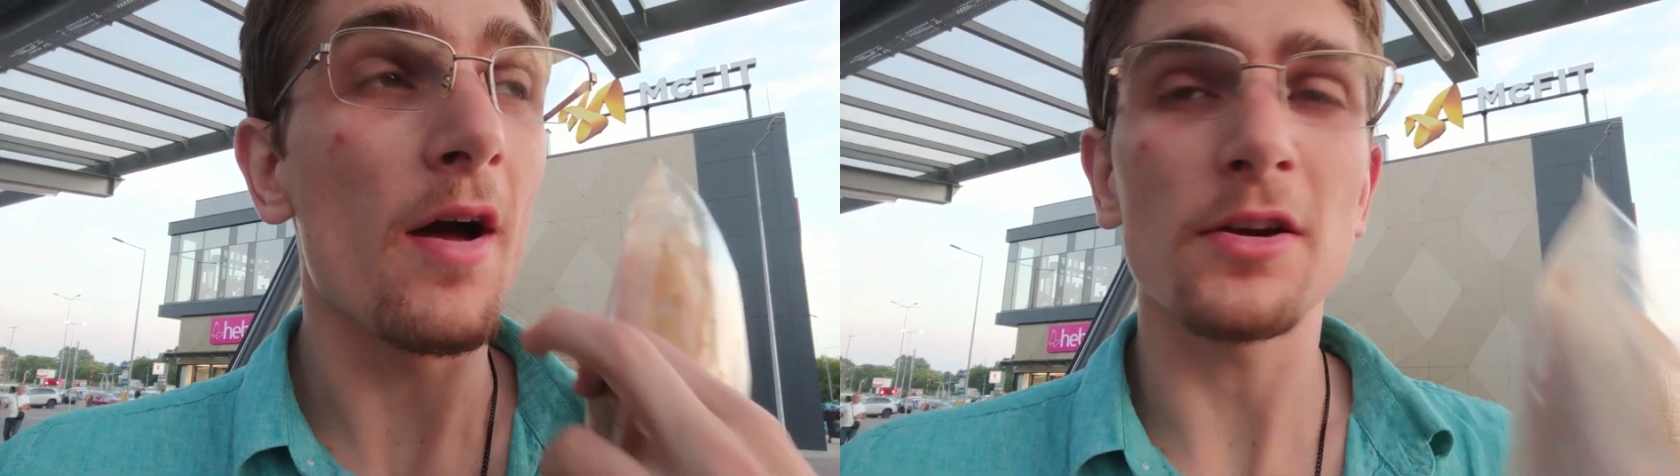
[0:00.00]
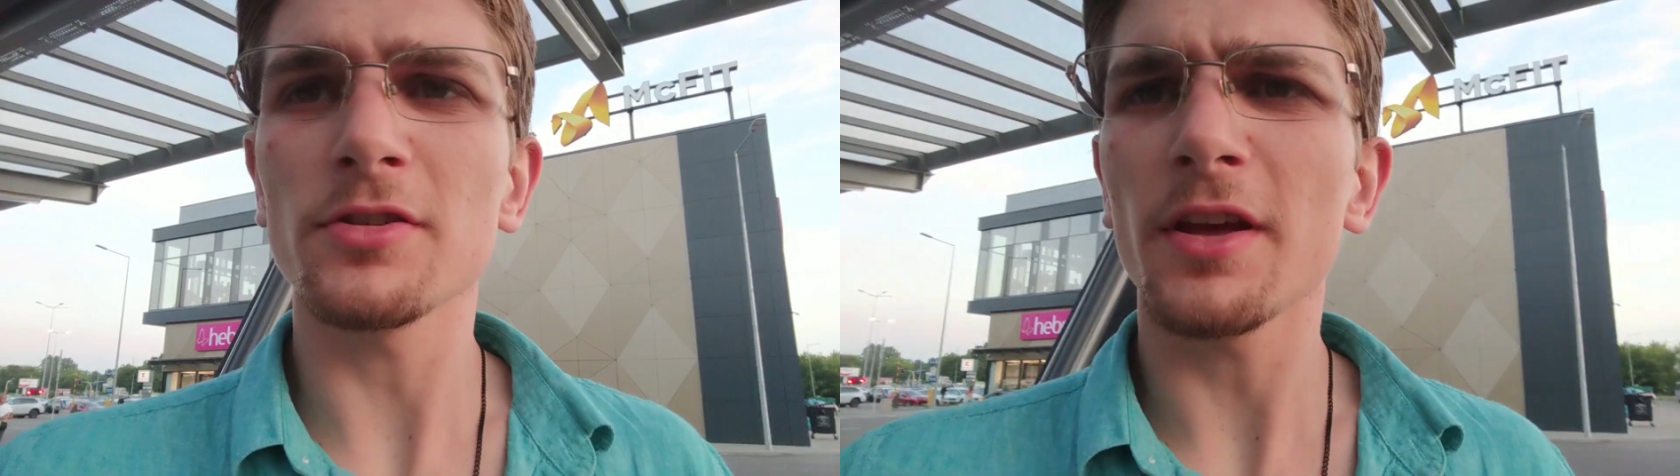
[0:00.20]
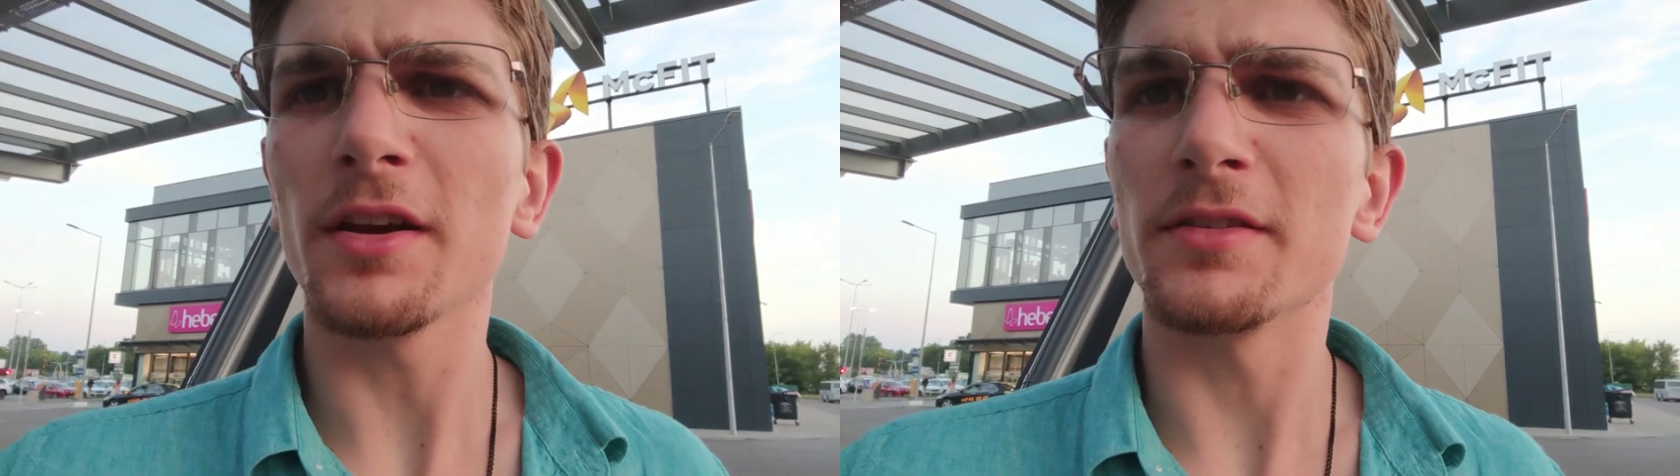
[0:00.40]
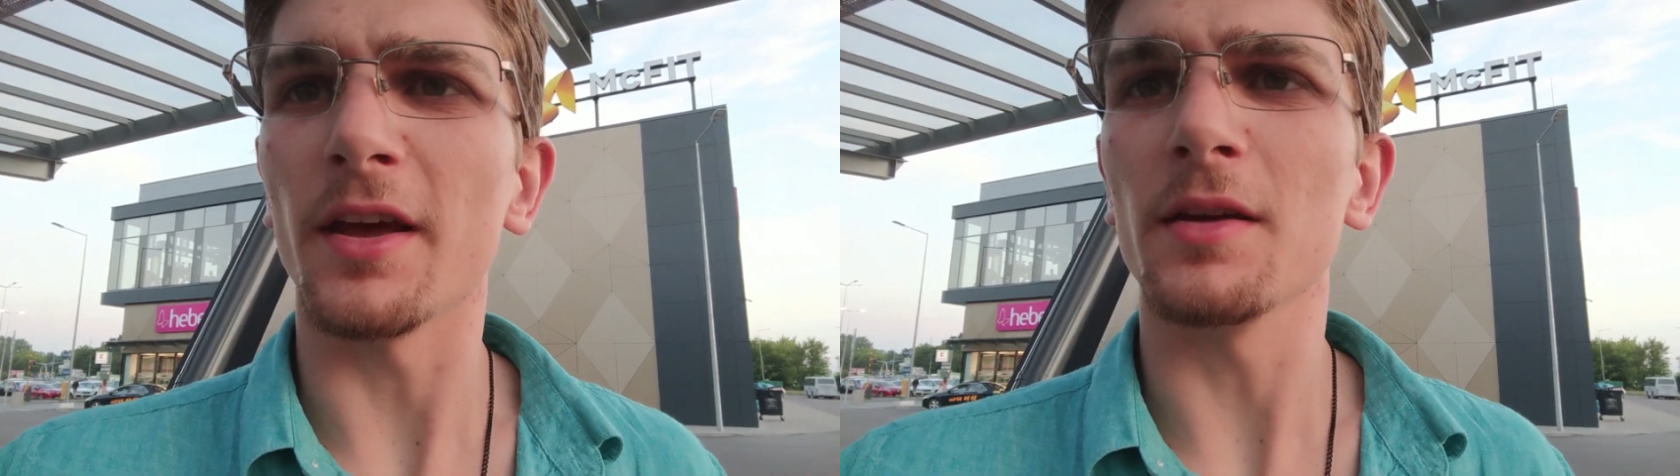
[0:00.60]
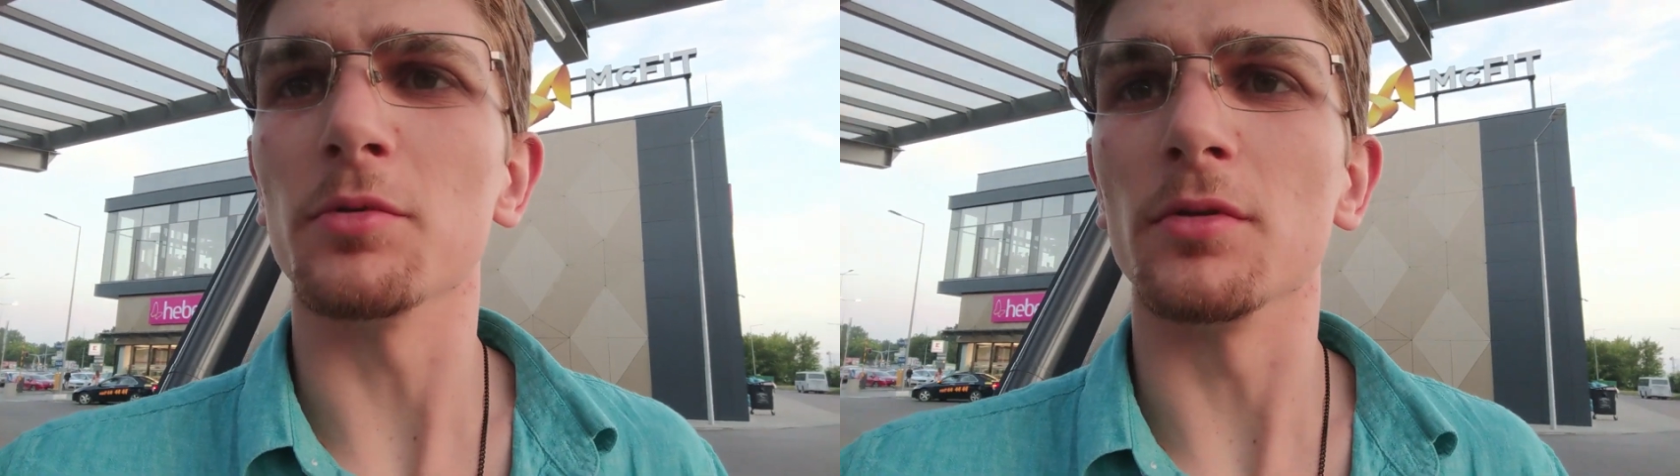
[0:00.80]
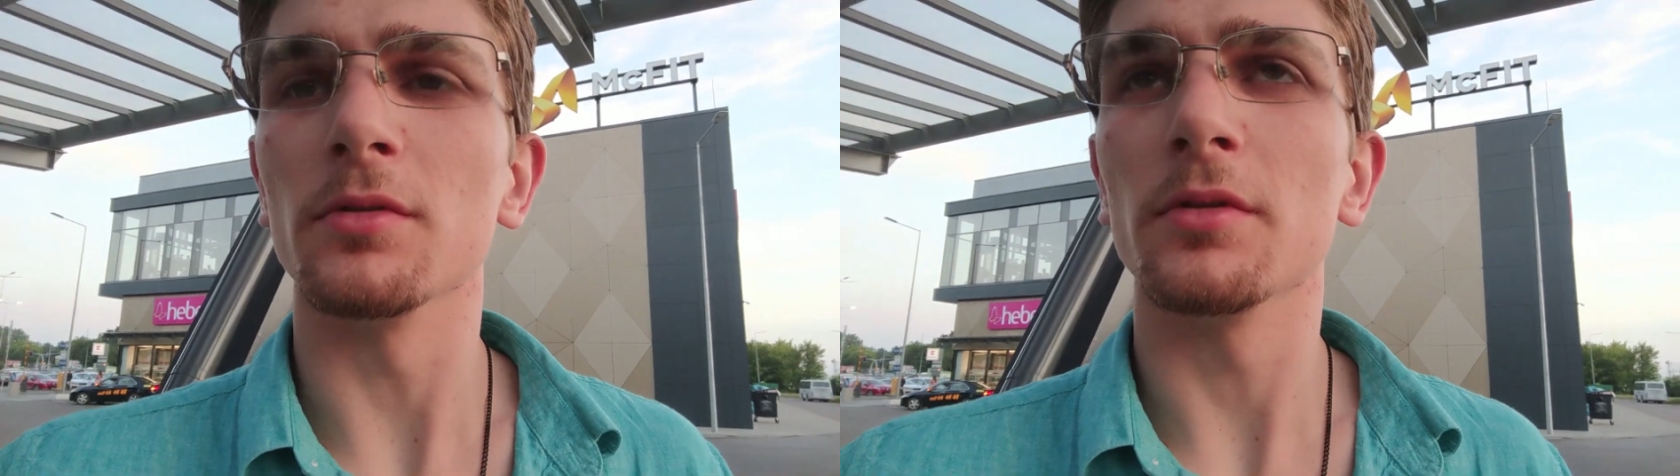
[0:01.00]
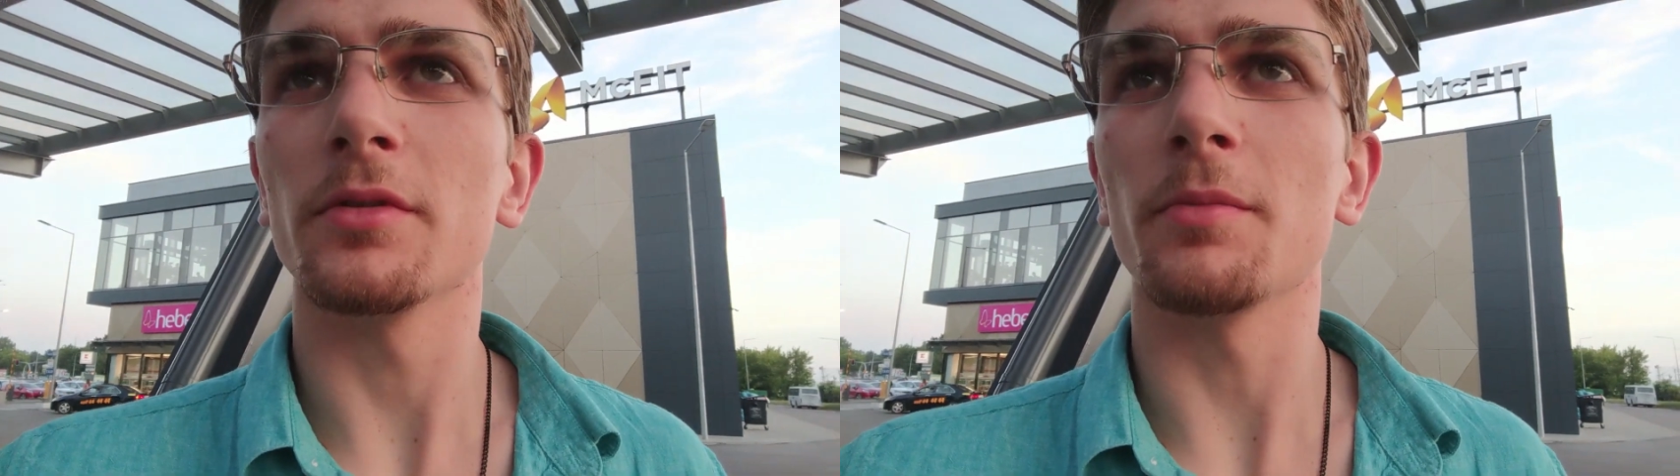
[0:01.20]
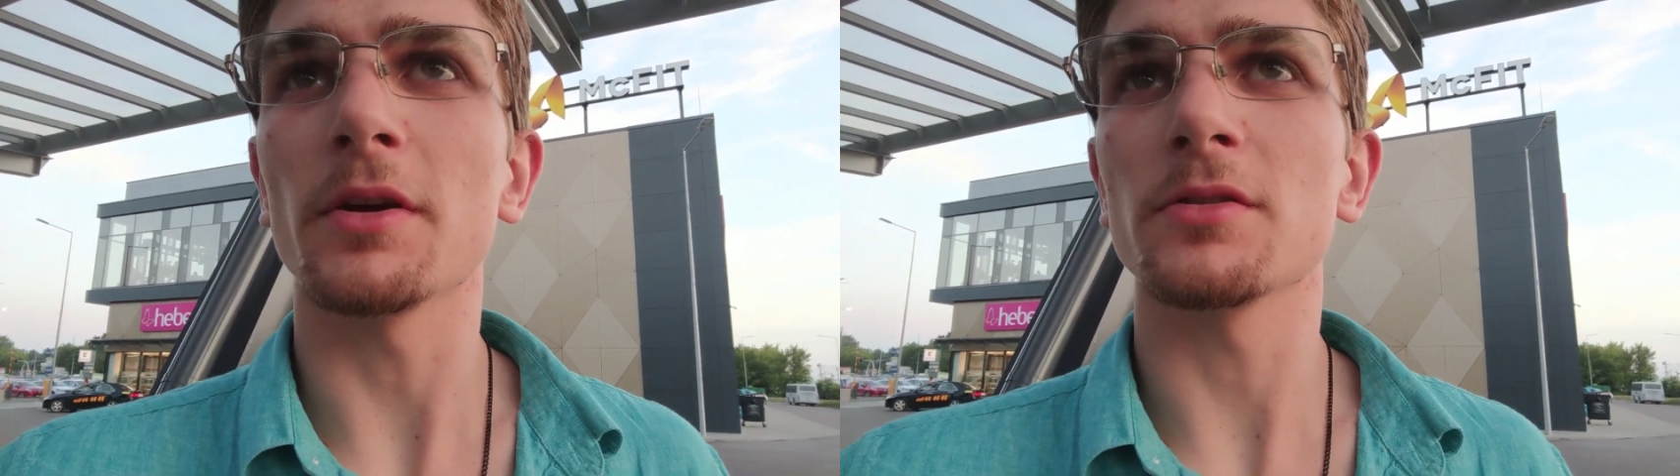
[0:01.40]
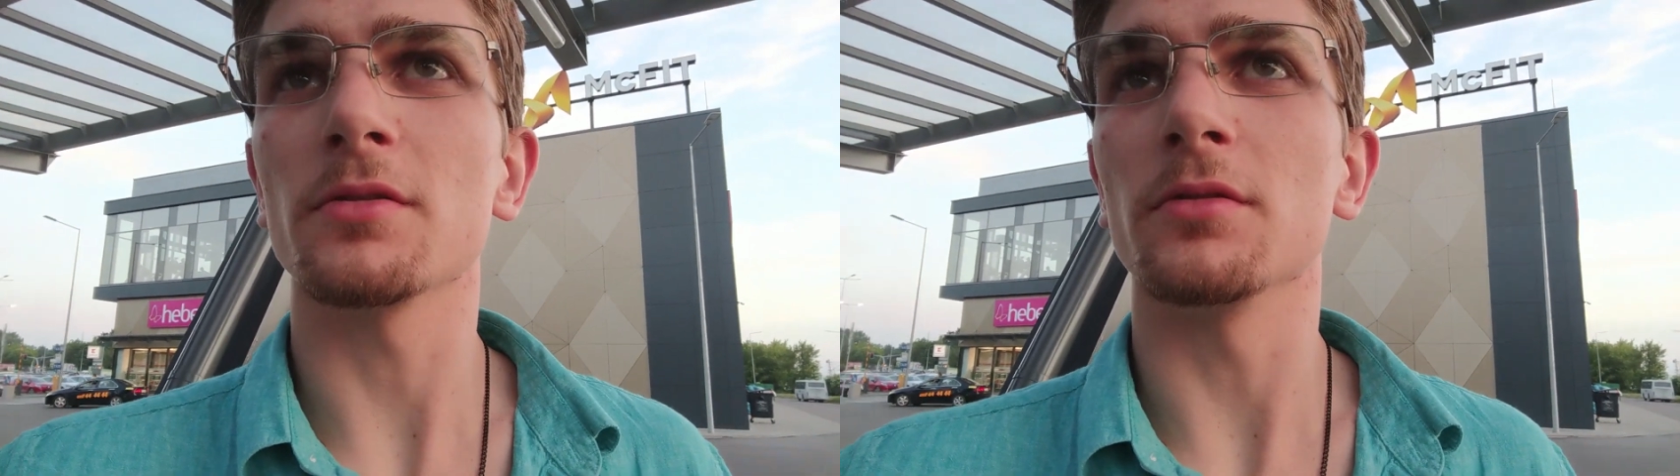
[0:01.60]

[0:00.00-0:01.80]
I actually got a table. So I'm actually